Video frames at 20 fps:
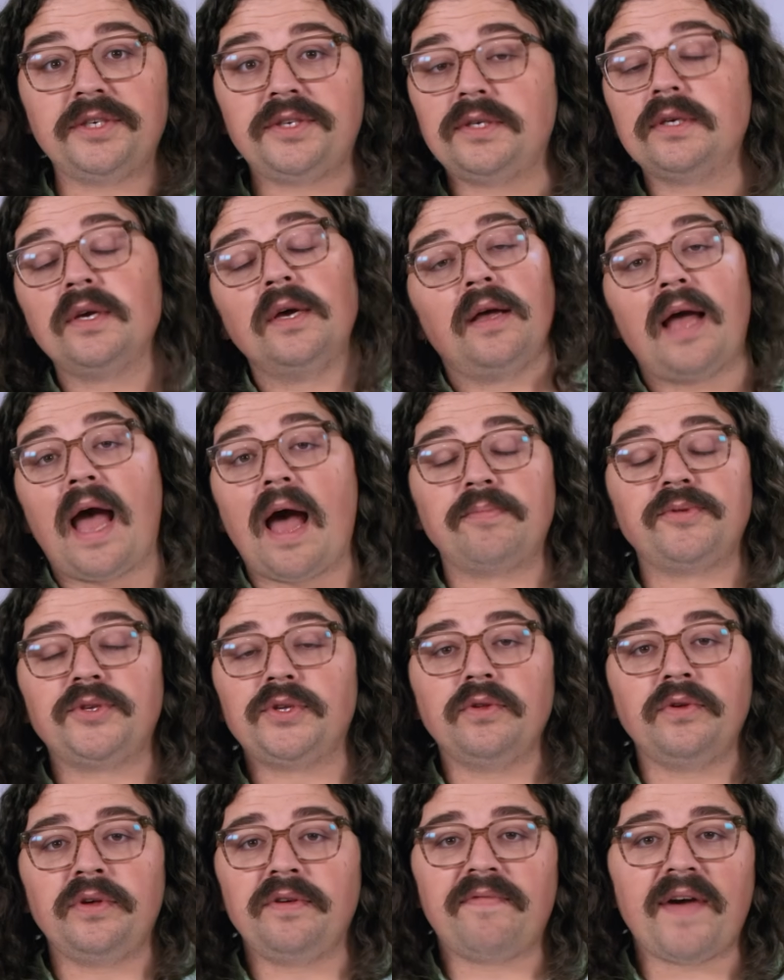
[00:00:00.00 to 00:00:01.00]
is
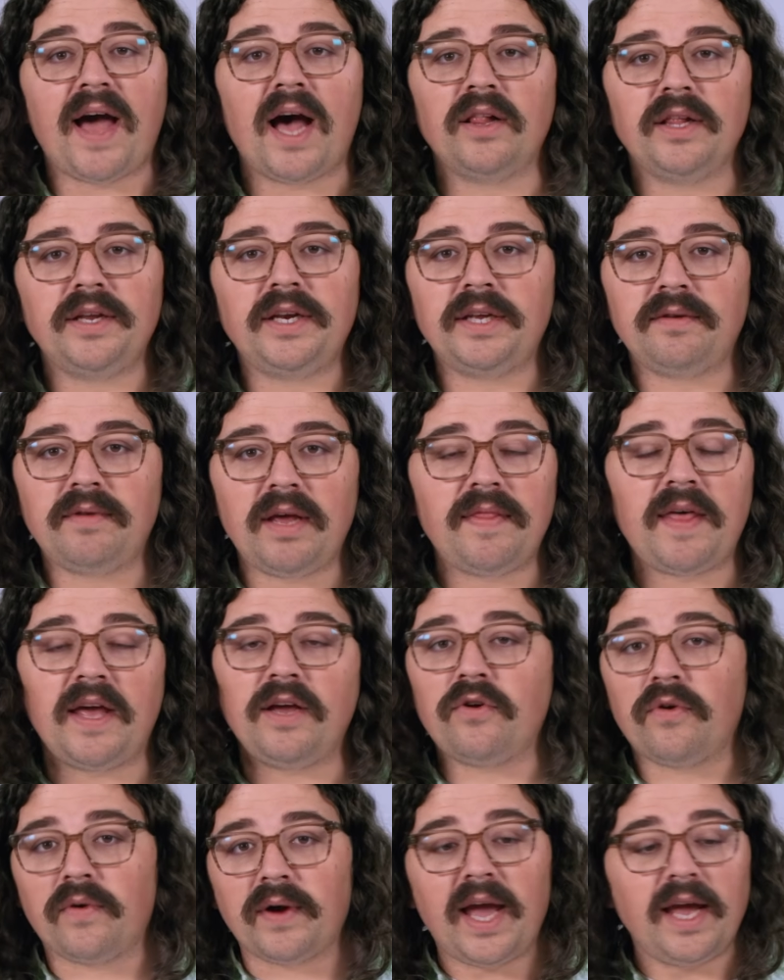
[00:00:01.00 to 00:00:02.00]
absolutely valid. They
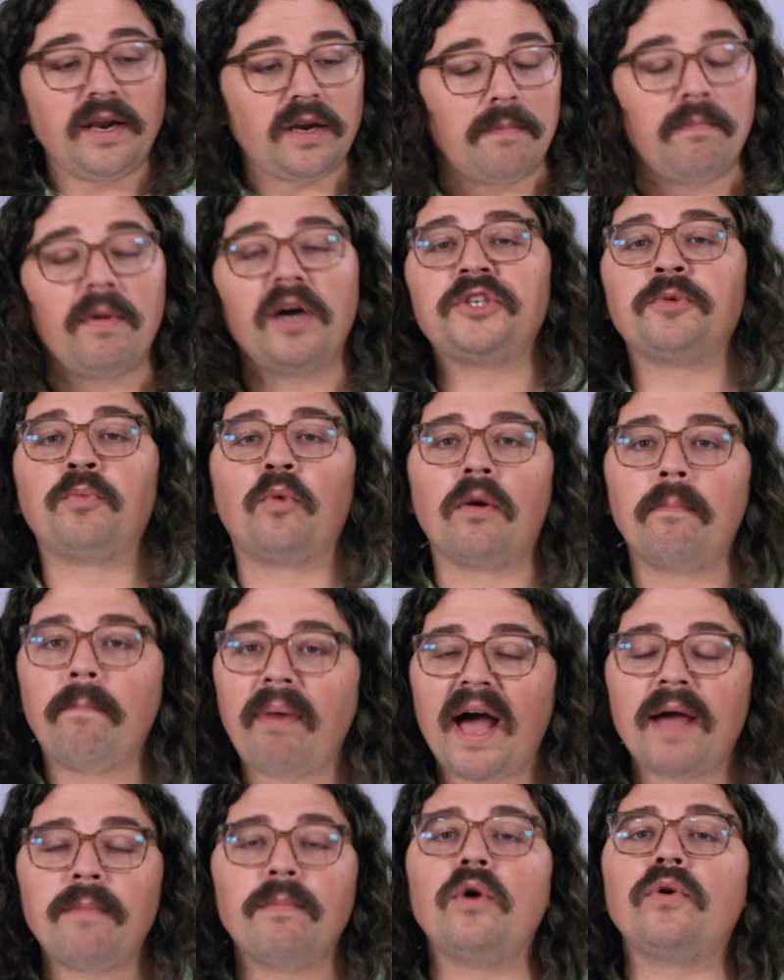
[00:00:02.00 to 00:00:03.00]
create a much more
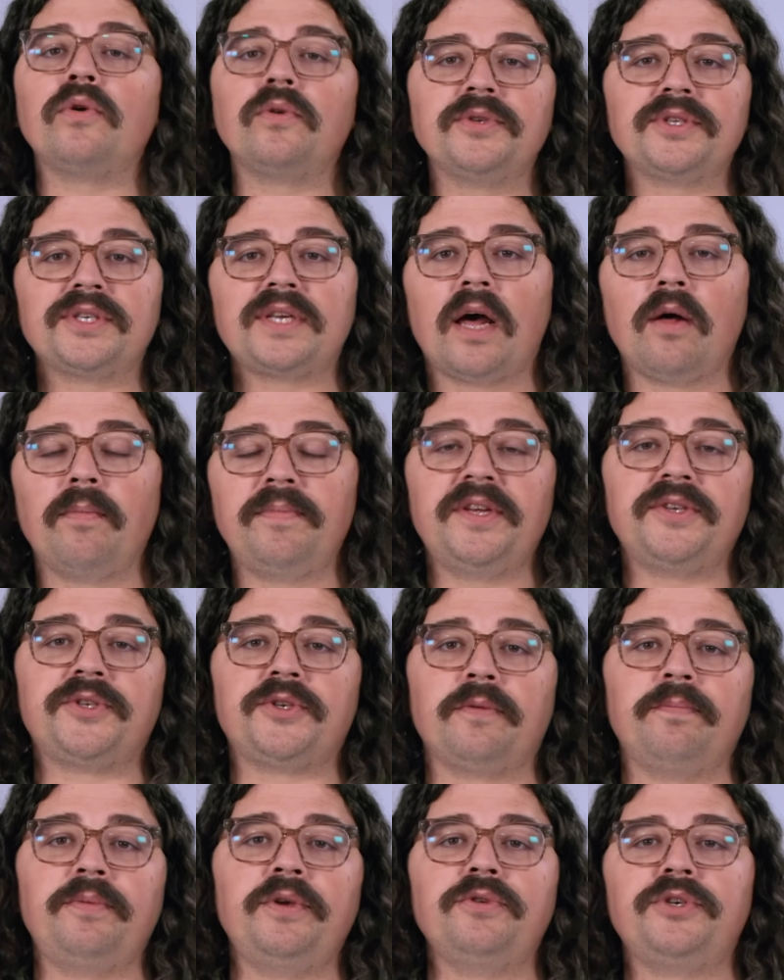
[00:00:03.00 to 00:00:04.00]
bimodal style
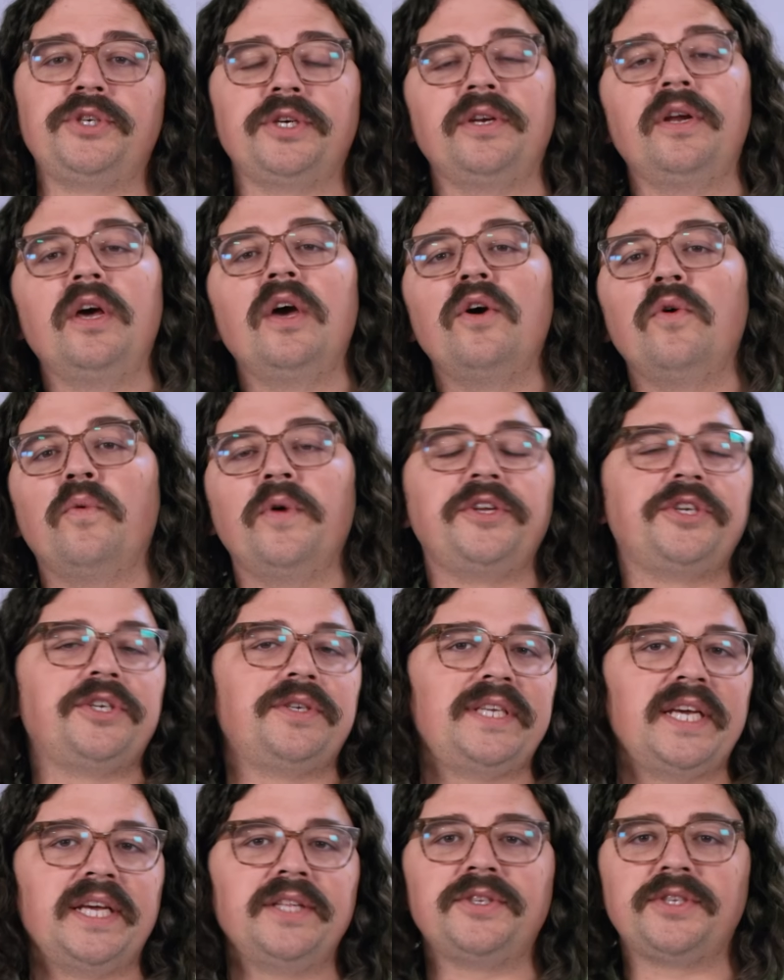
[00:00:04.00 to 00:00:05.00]
distribution,
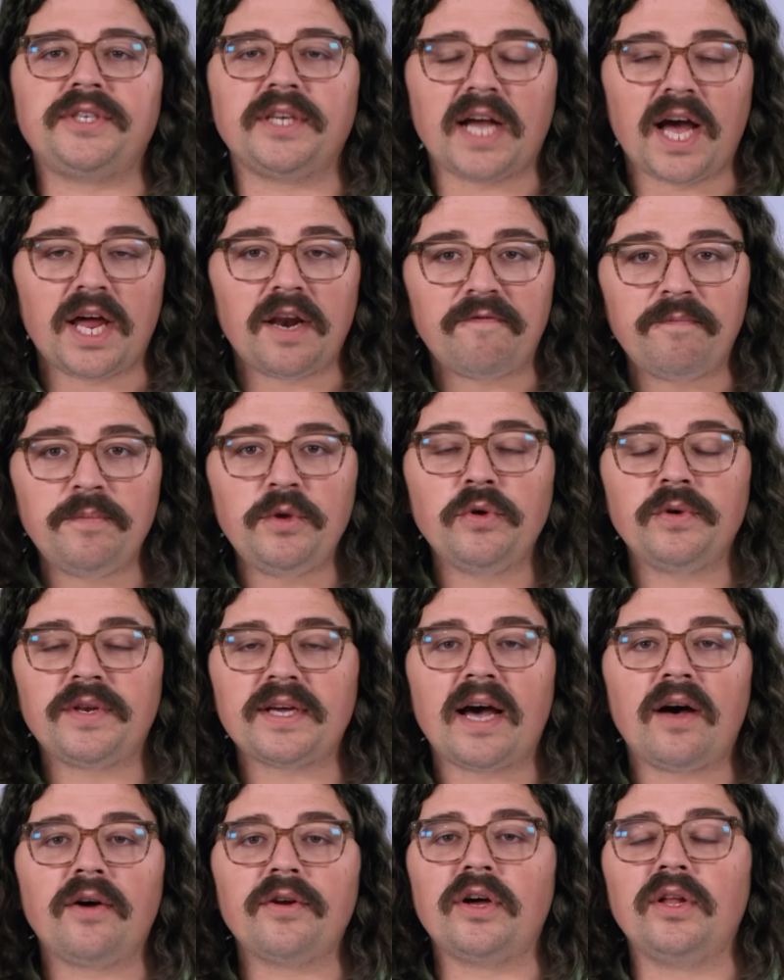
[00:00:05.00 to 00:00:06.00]
which tends to kind of mute
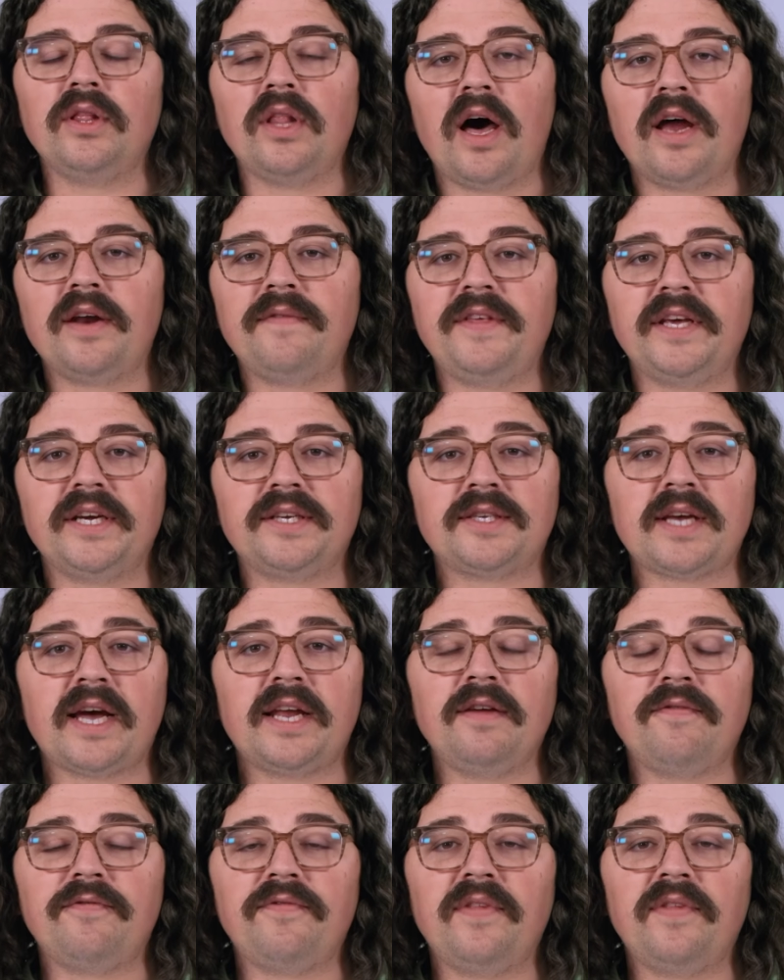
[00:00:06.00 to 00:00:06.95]
out a lot of the exciting